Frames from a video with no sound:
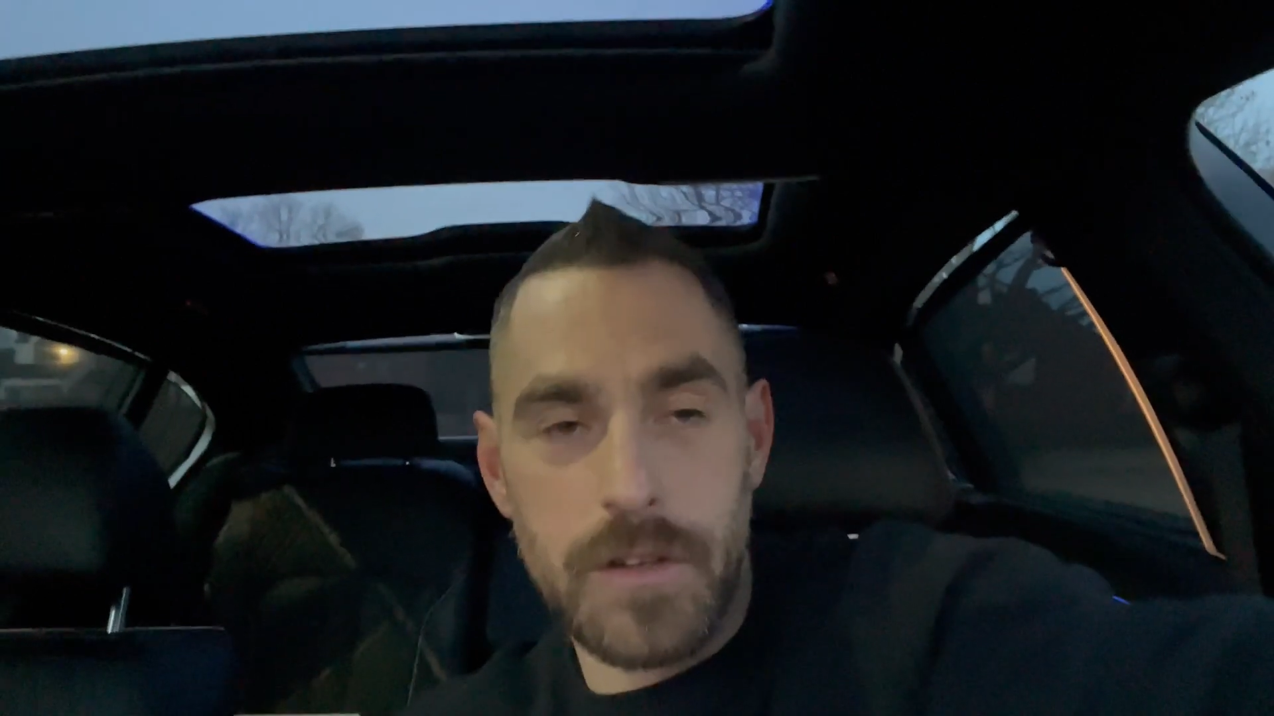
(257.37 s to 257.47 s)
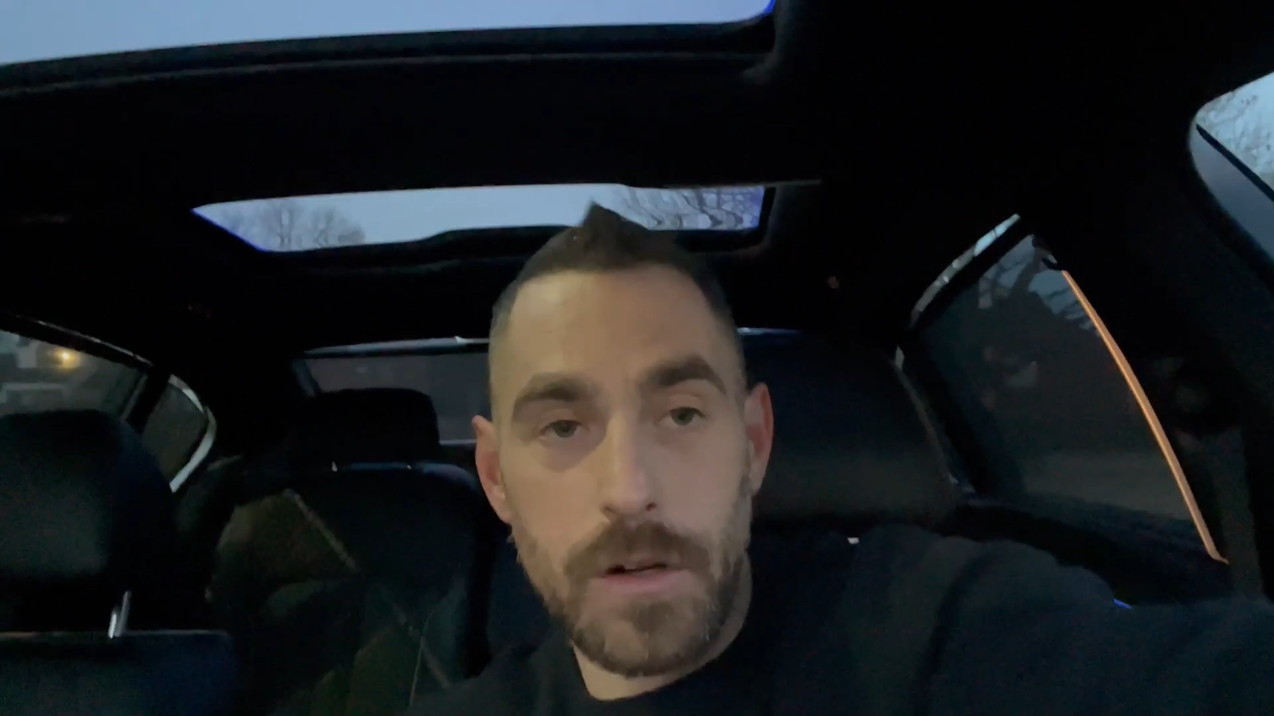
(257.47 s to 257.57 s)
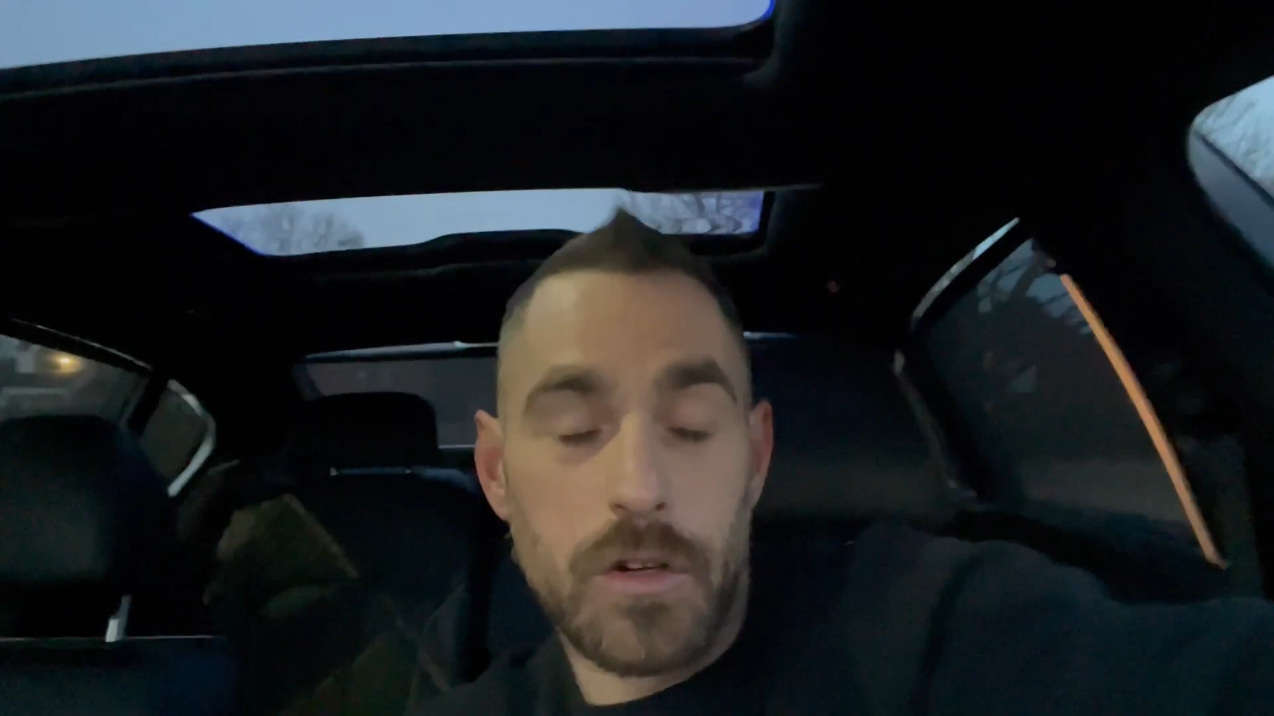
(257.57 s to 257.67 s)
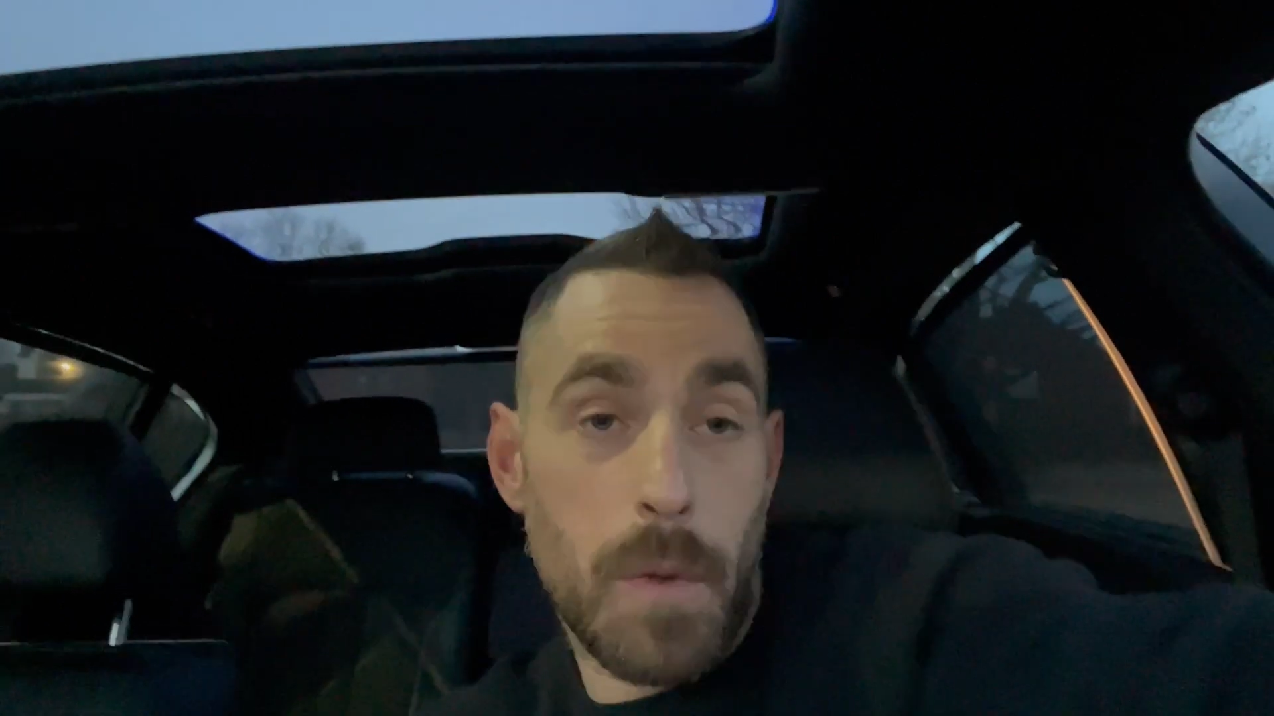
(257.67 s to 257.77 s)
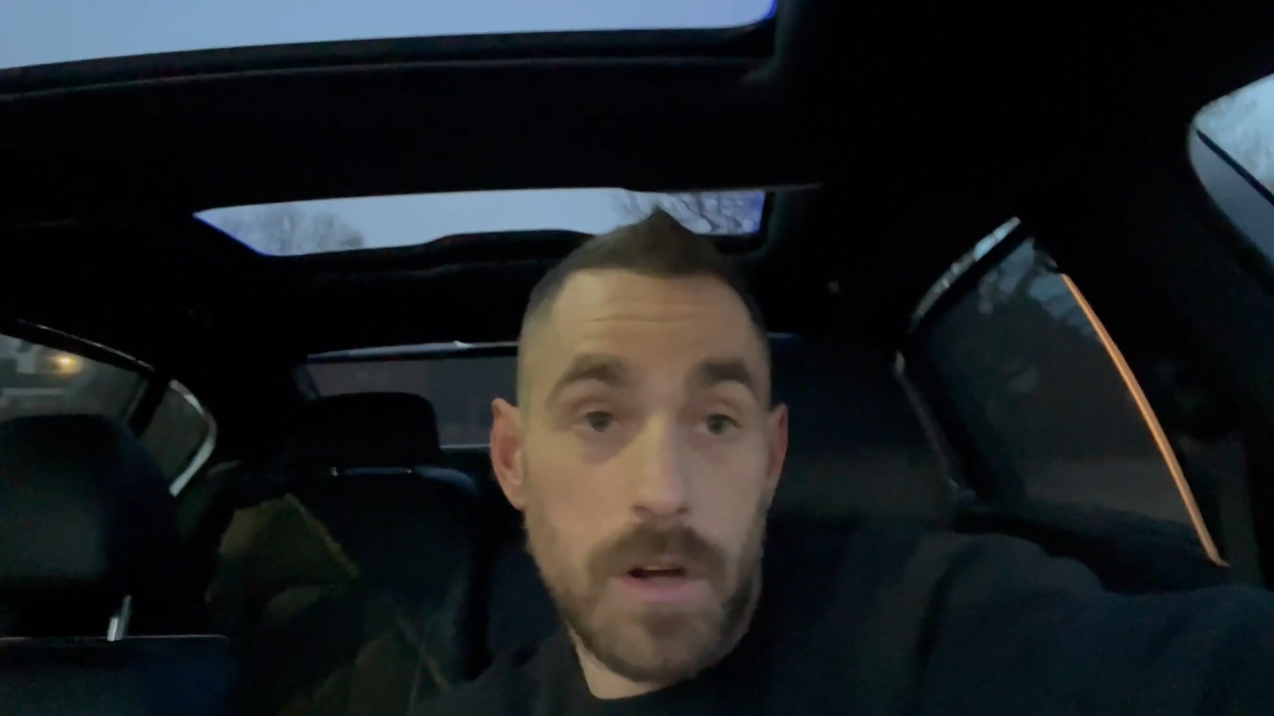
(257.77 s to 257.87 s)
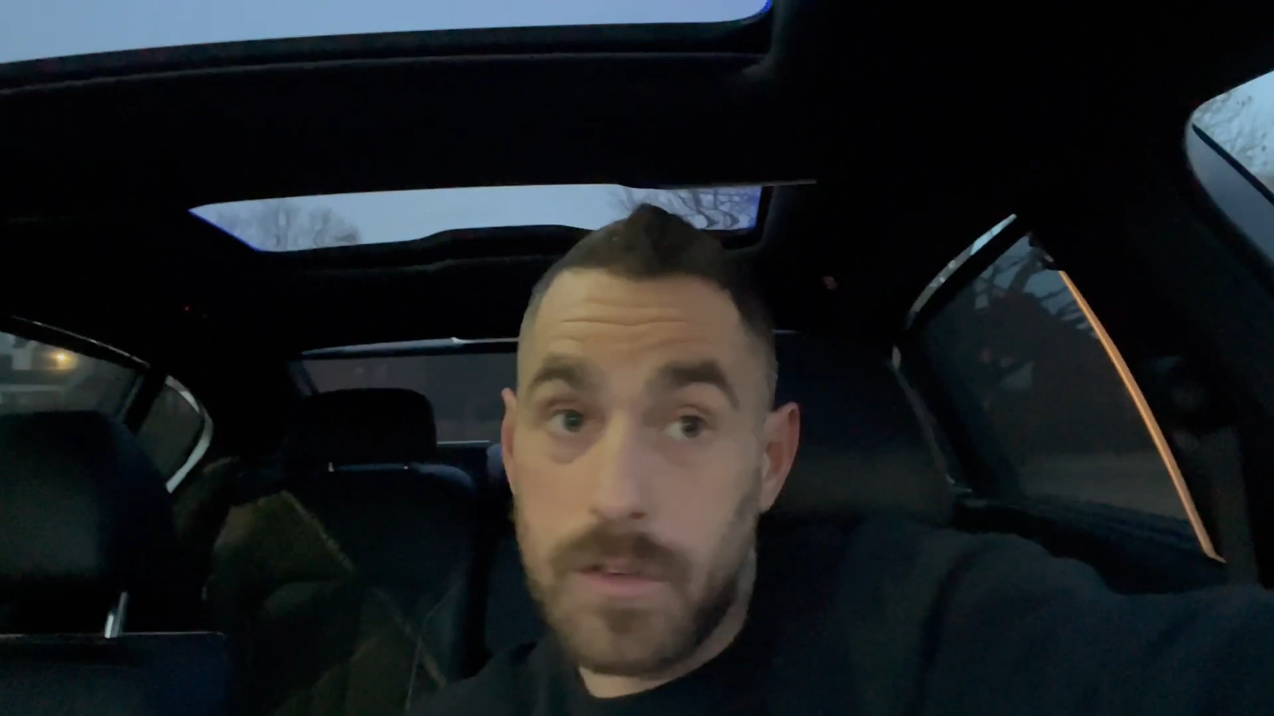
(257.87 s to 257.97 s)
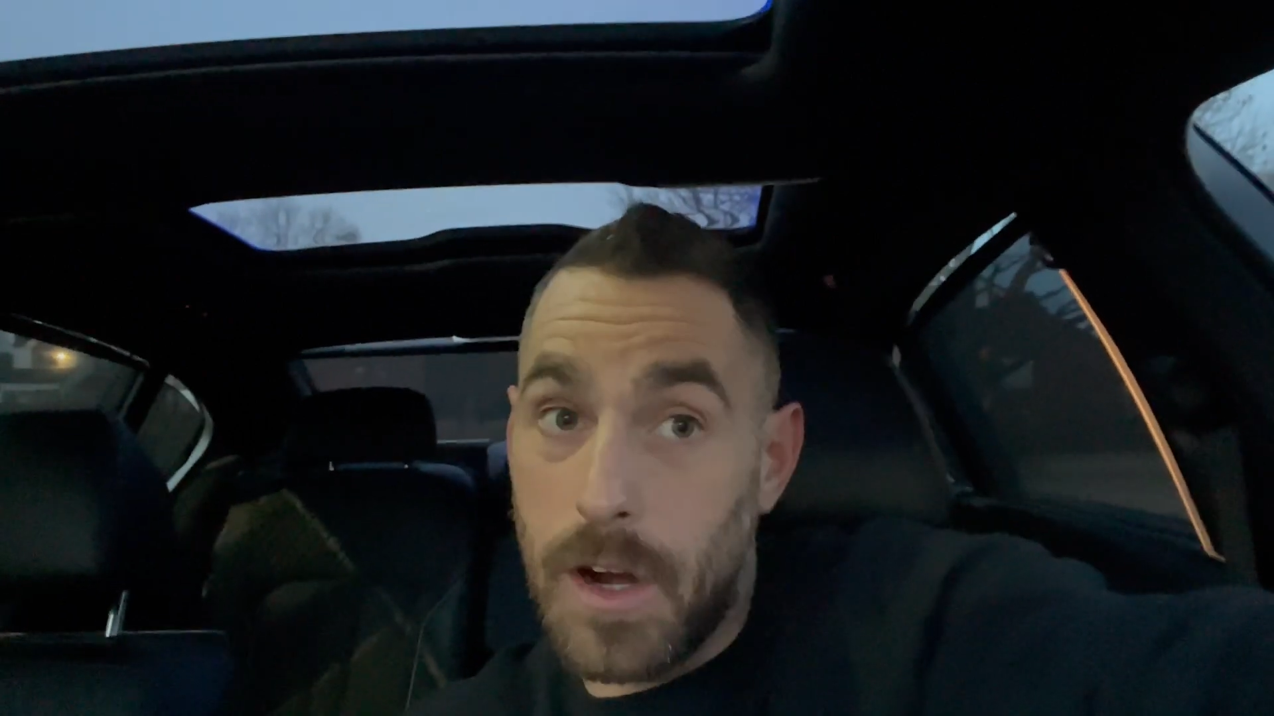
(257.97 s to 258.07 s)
because money's